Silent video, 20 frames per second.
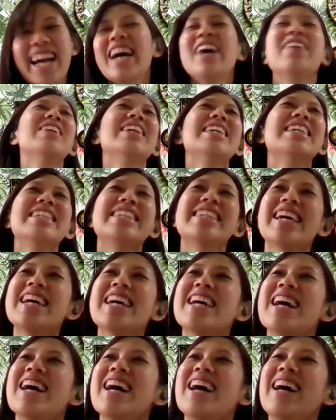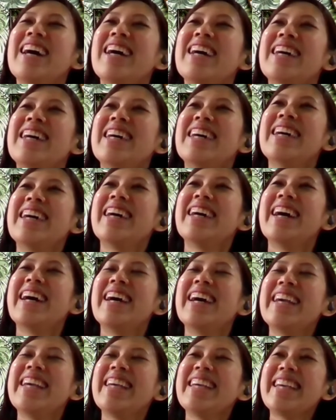I'm like,
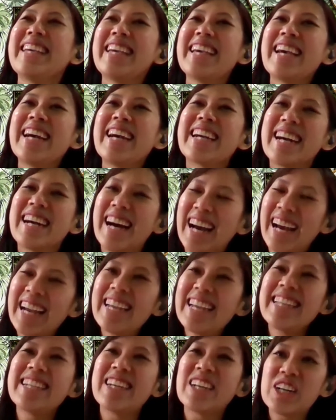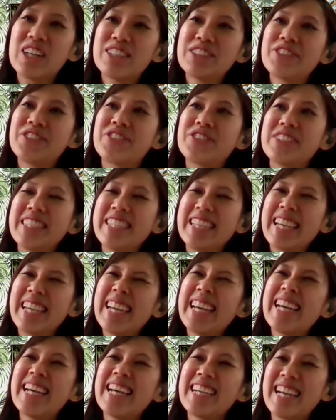yeah, kind of. Yeah,
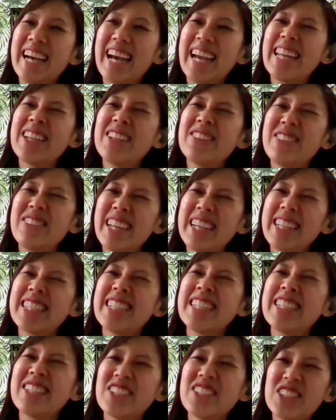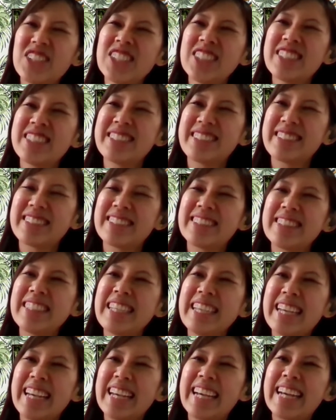kind of like a nurse.
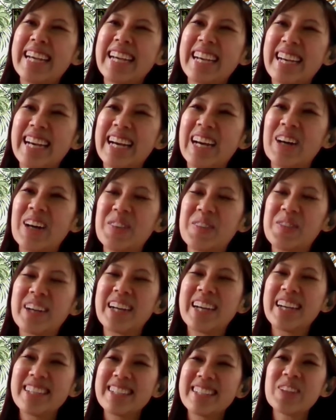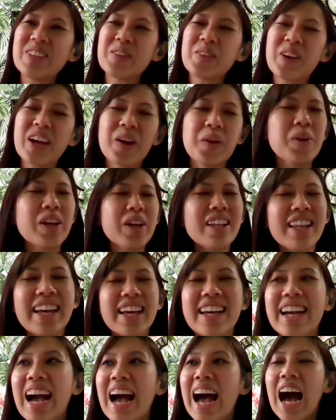Yeah, but we're
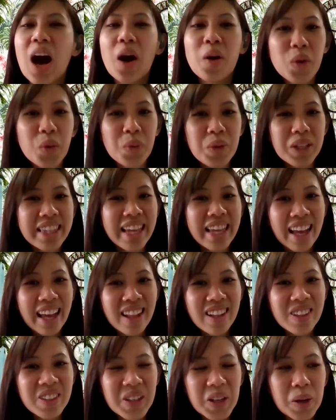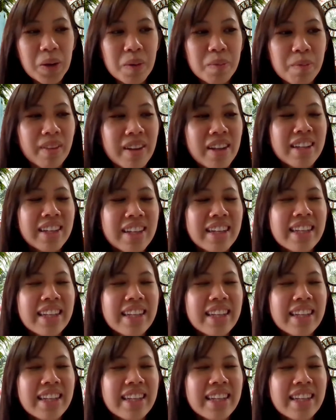like, how do we tell them?